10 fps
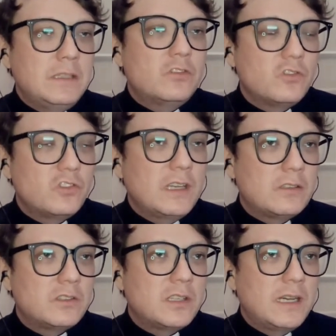Eastern
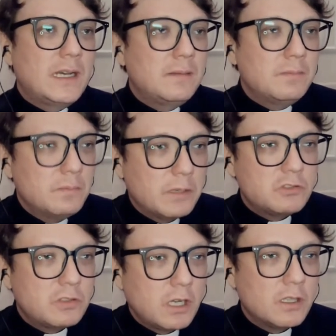Standard Time,
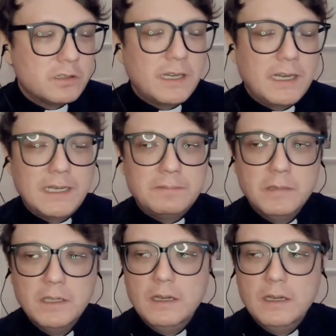Montreal time.